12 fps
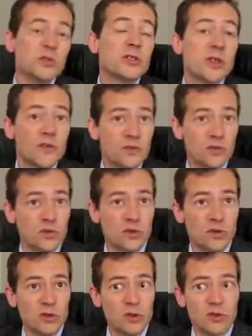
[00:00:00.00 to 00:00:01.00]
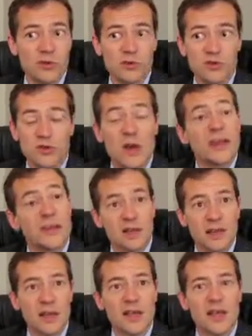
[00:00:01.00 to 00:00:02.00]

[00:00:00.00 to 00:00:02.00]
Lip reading: which you have to handle,